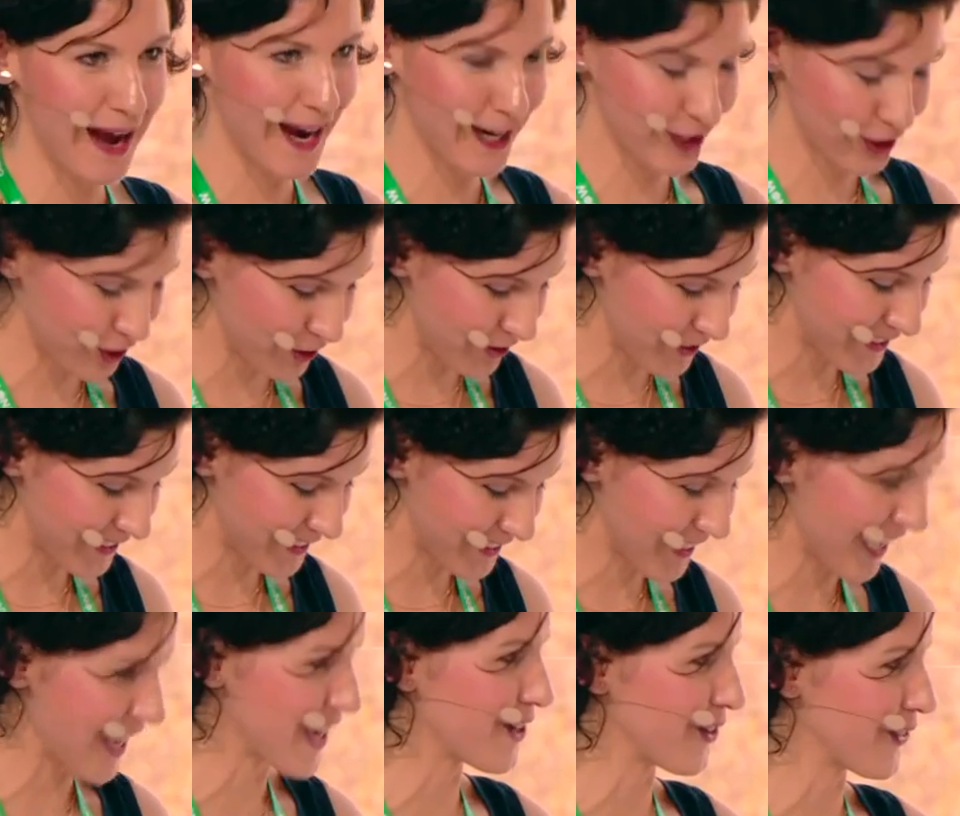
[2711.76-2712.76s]
actions to
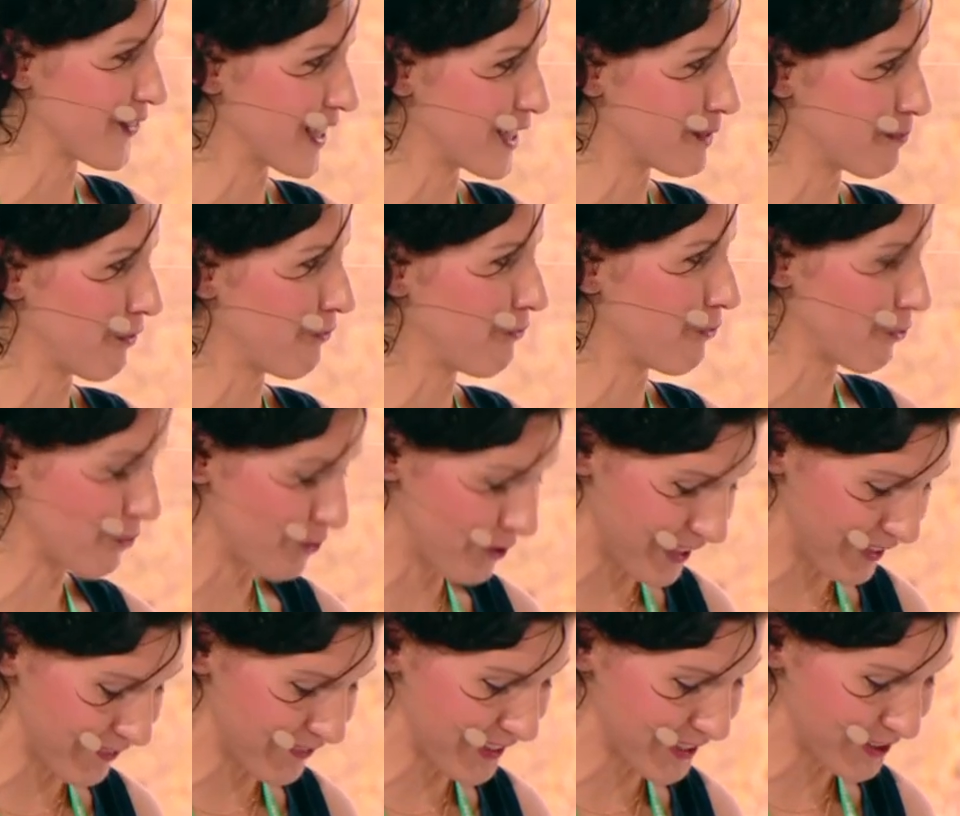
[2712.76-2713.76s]
take on this before you
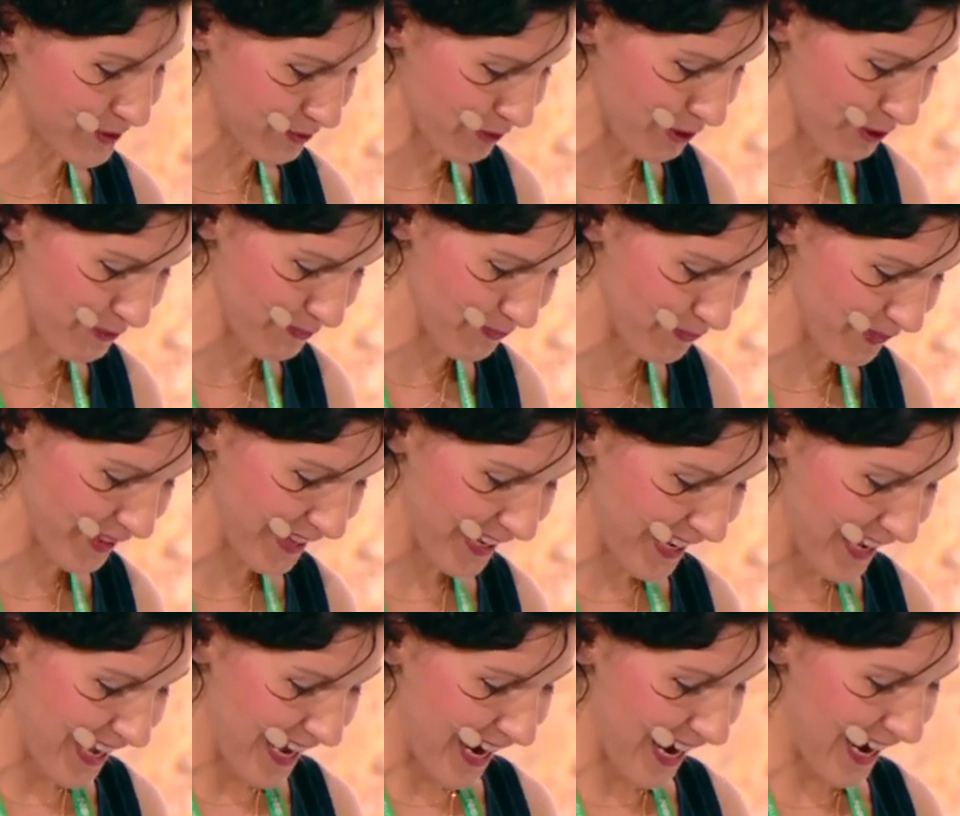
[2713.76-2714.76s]
leave this room.
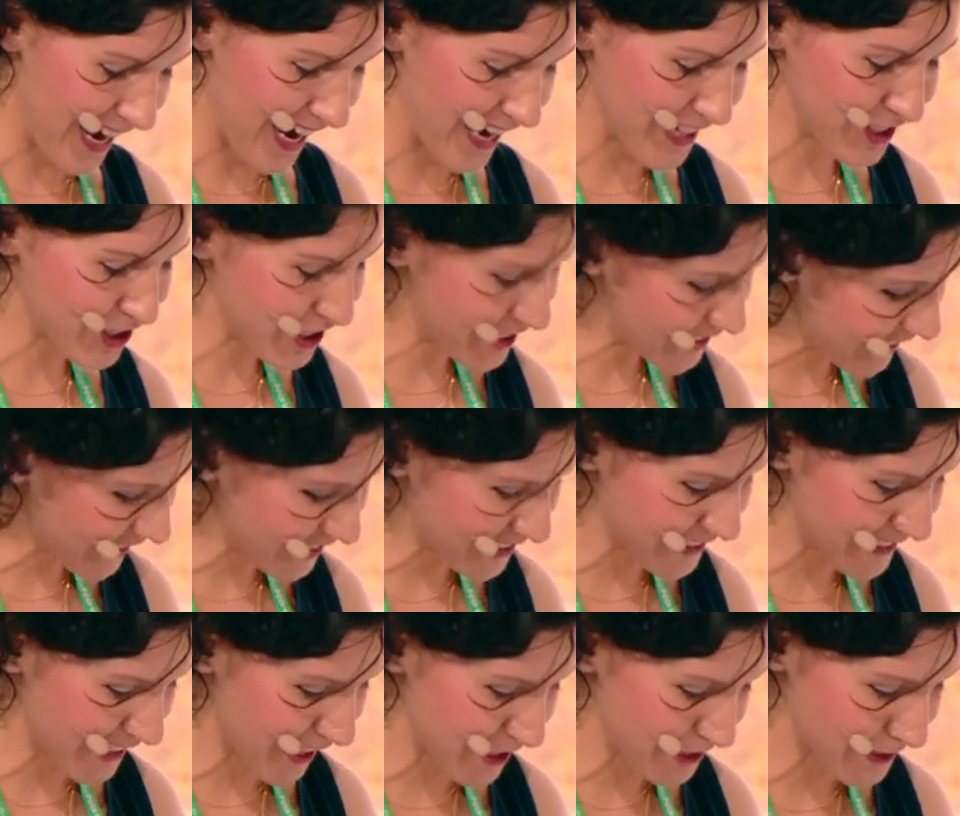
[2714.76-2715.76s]
And she's here to
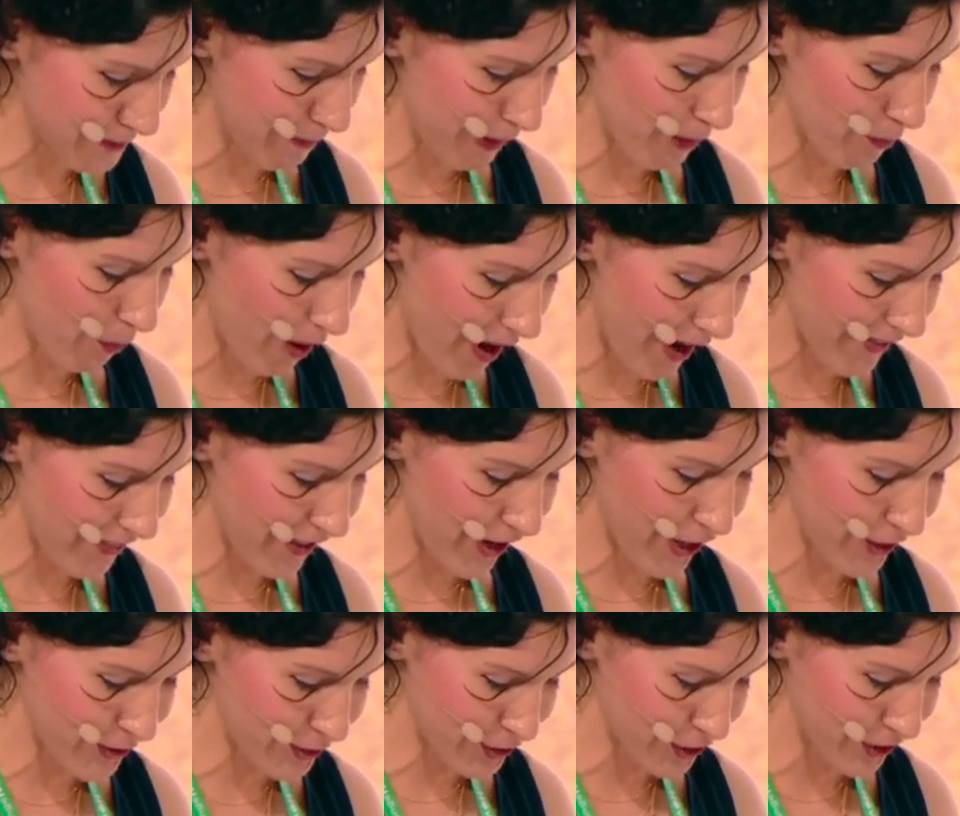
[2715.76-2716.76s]
tell us about why the
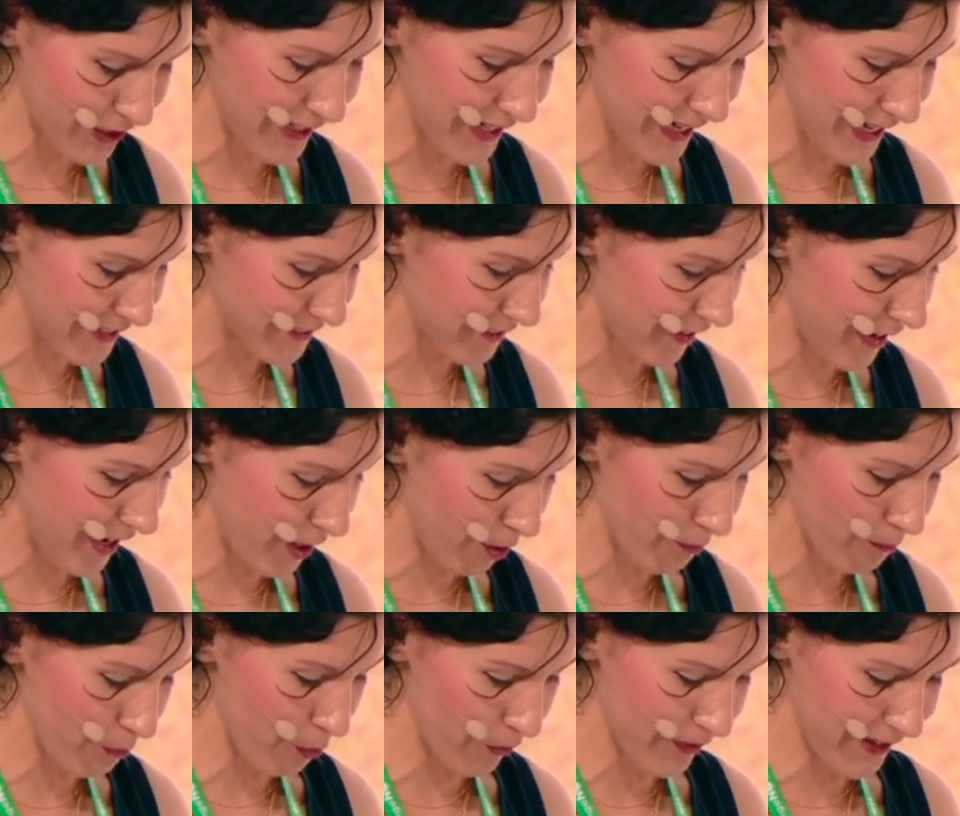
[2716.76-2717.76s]
ocean needs our help
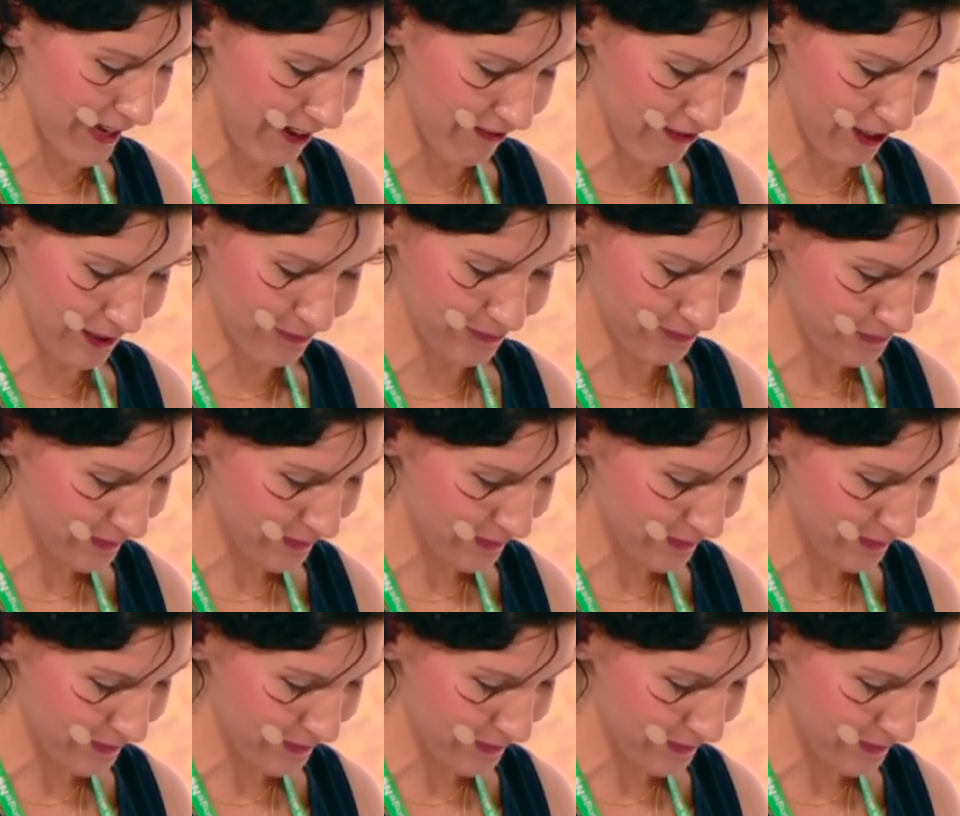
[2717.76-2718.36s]
more than ever.